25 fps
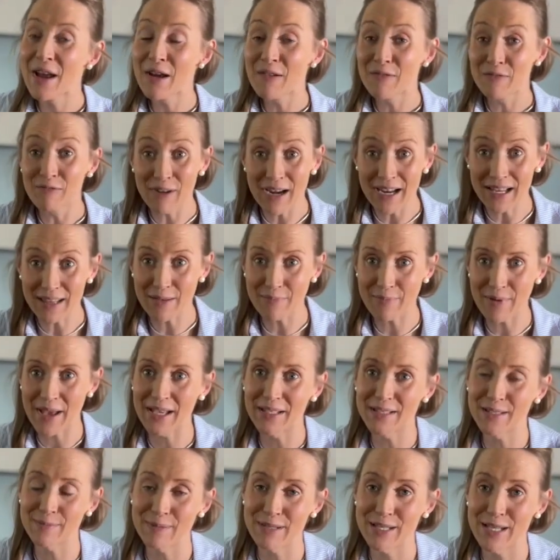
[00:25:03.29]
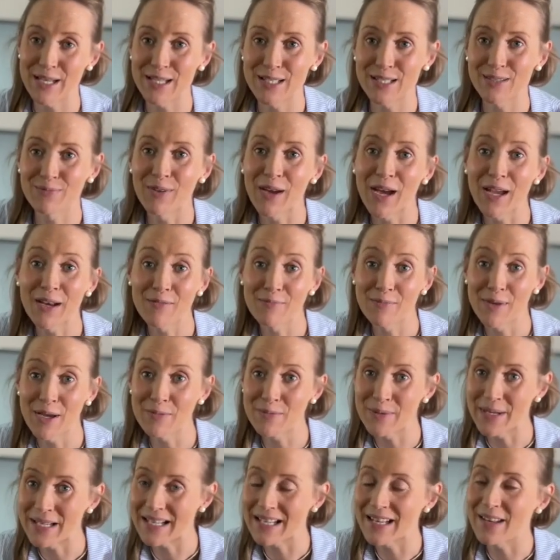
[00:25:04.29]
Ring the bell to be notified of my
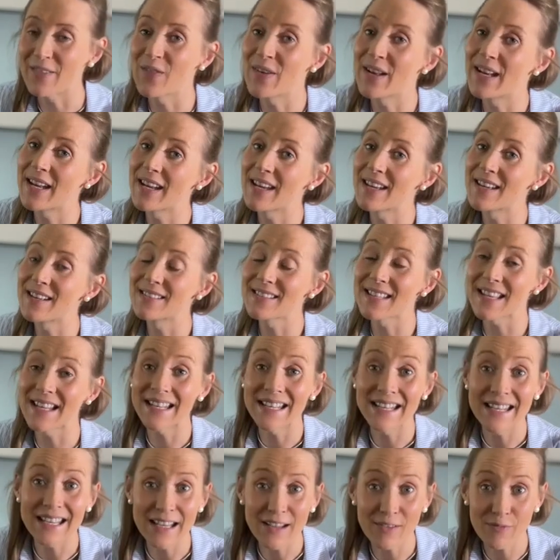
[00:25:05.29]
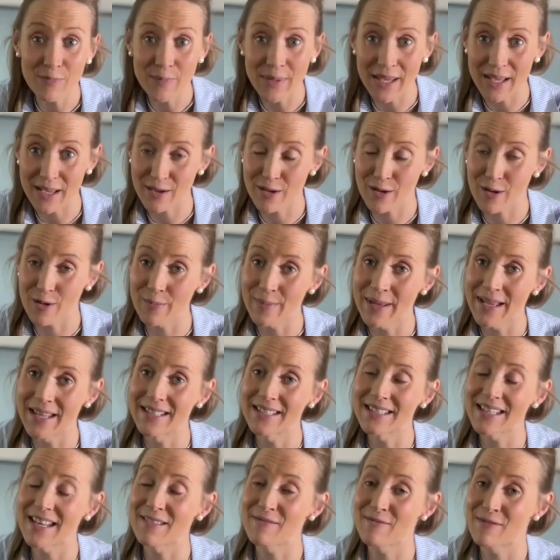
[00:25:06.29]
weekly videos. Leave me a
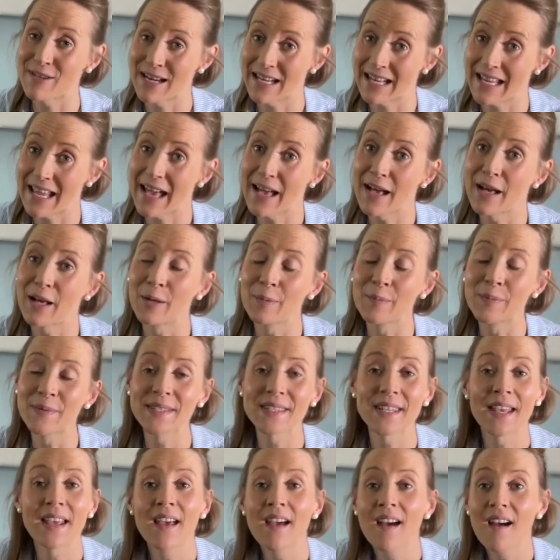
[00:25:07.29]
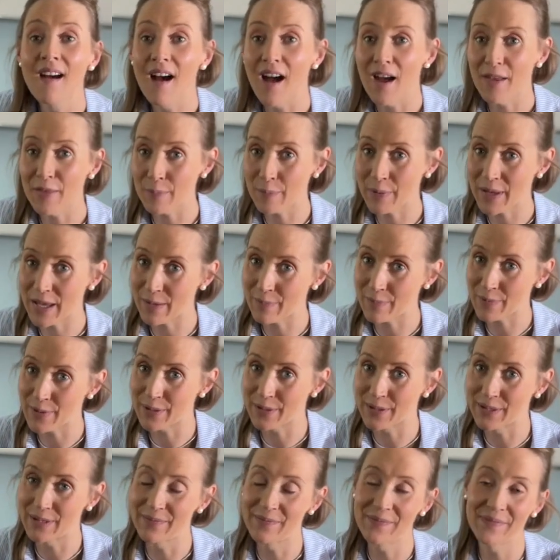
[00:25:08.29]
comment. It really helps other
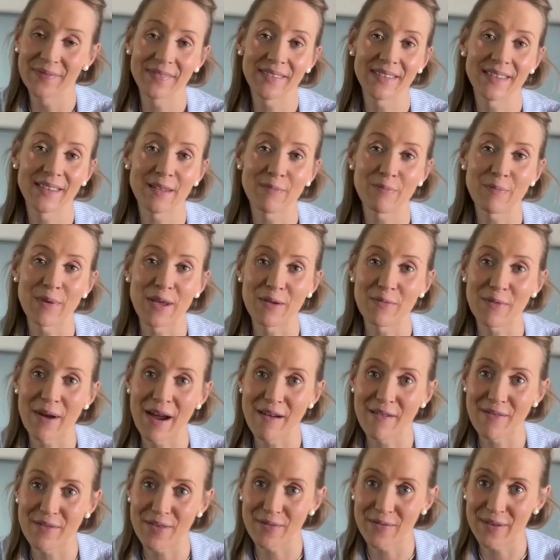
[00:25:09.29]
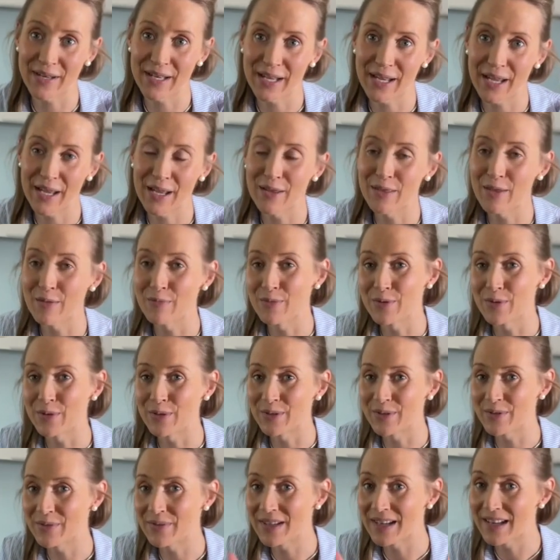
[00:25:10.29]
people be aware of the video, the
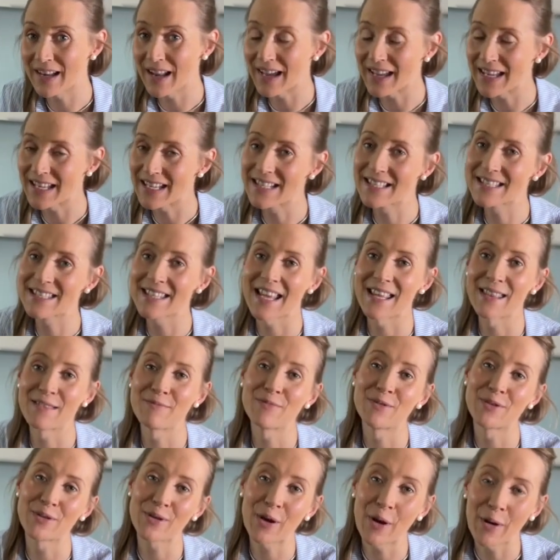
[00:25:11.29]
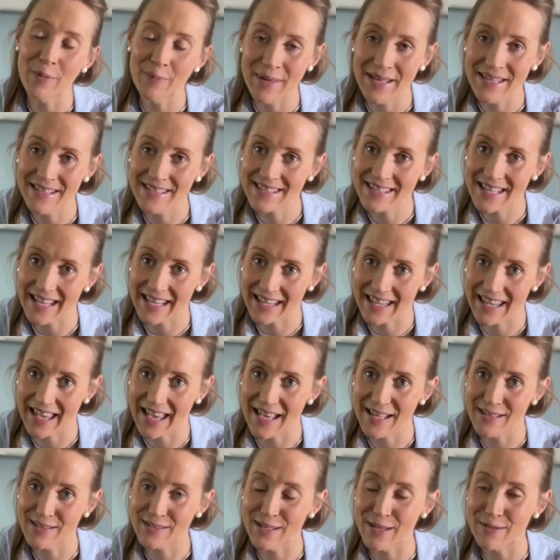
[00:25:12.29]
more likes and the more comments it
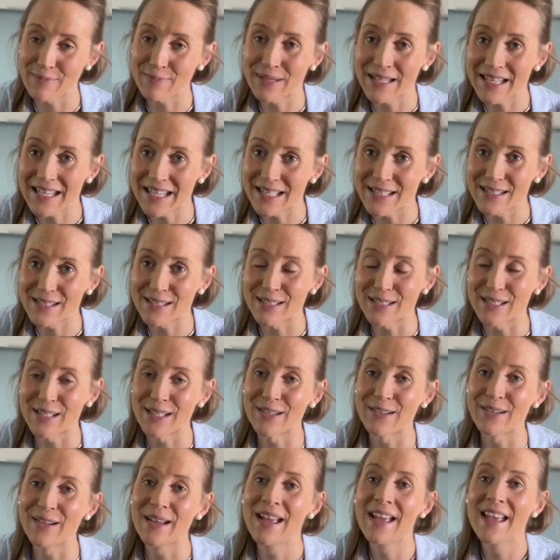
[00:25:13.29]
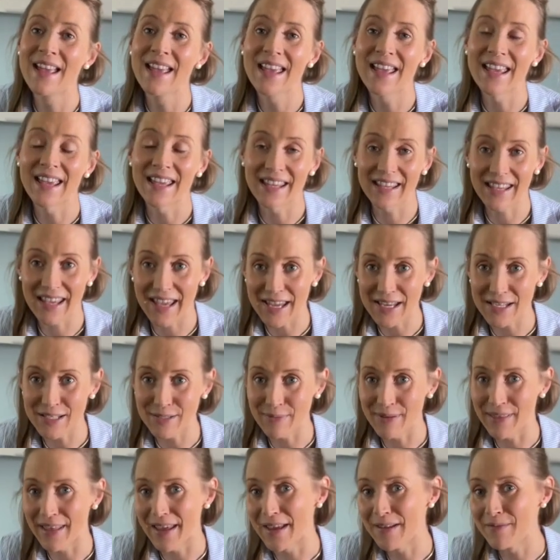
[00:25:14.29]
gets. So please do engage
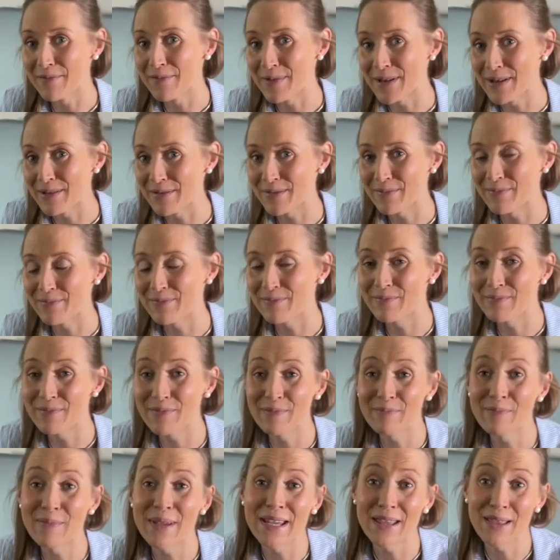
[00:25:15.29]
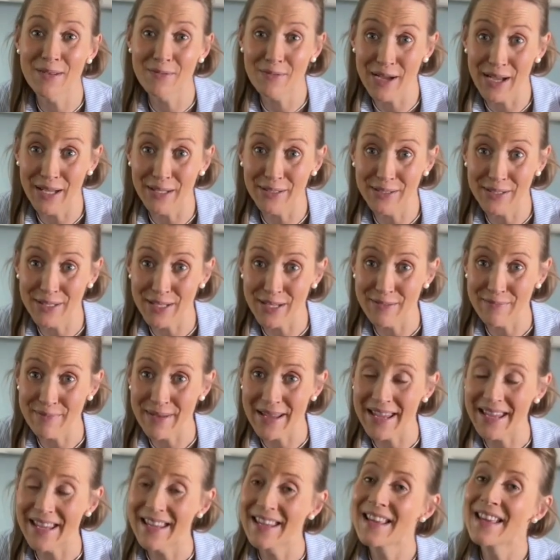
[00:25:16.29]
with it. Mean the world to
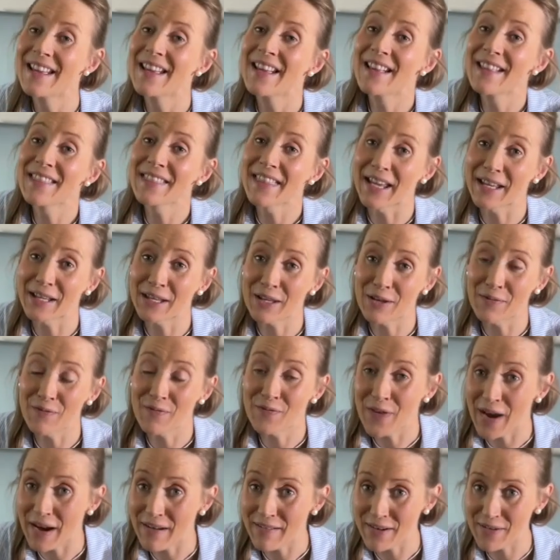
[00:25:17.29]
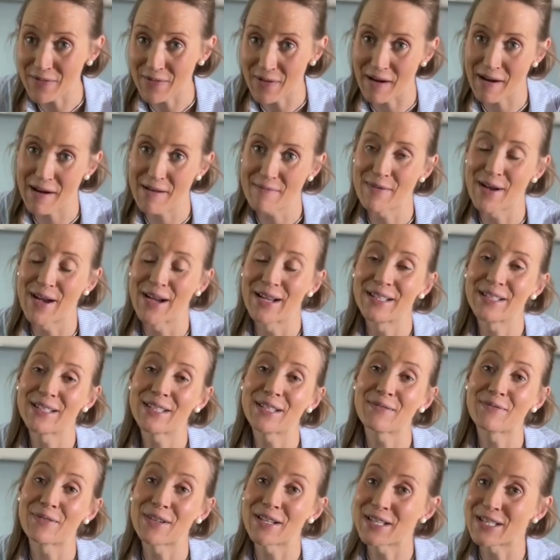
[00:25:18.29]
me. Thank you very, very much.
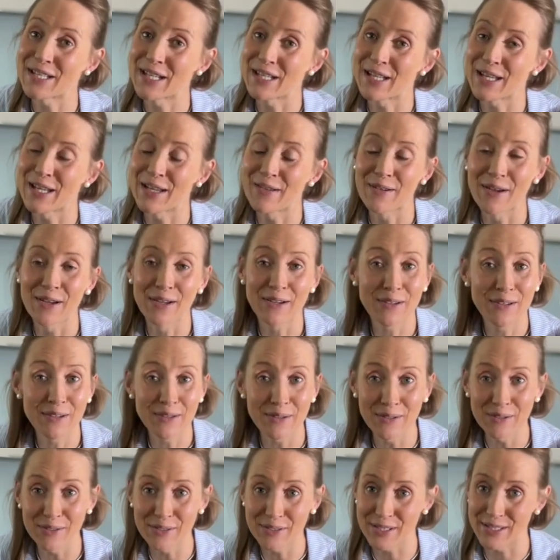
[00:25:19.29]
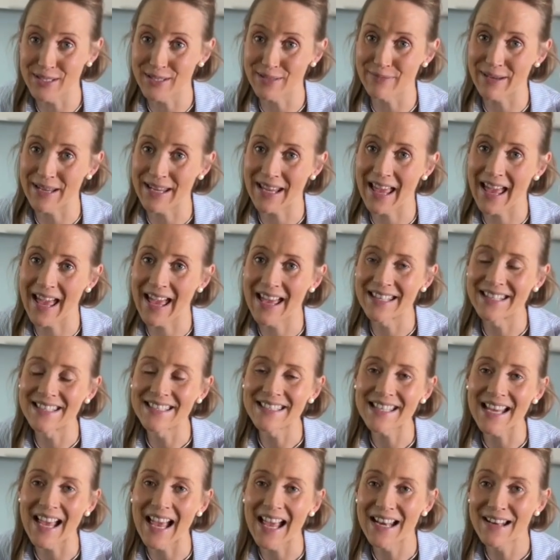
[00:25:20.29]
Wishing you a gorgeous
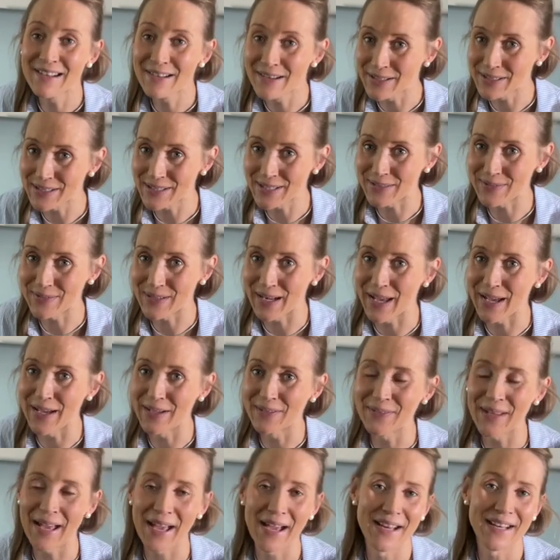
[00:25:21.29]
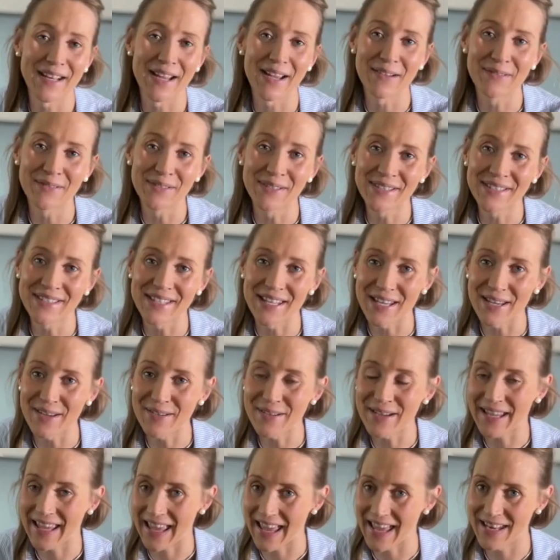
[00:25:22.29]
weekend. Lots of love, and I will see you
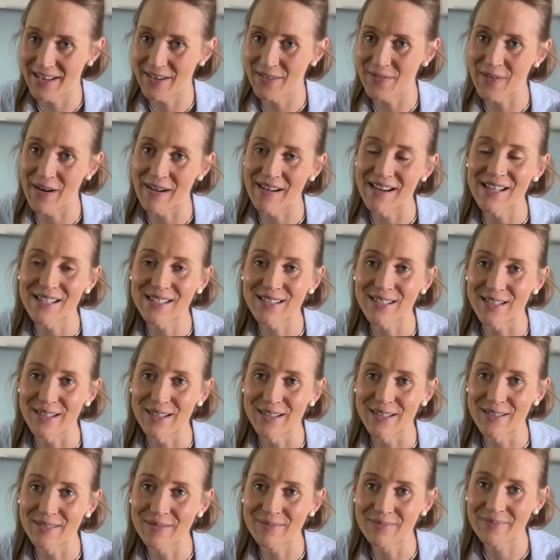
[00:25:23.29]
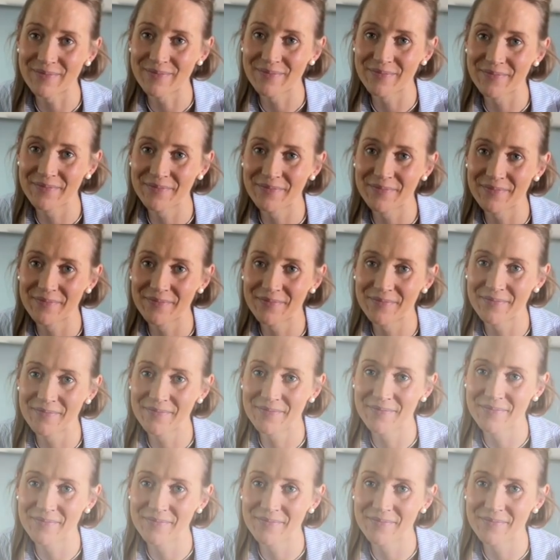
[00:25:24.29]
again very soon.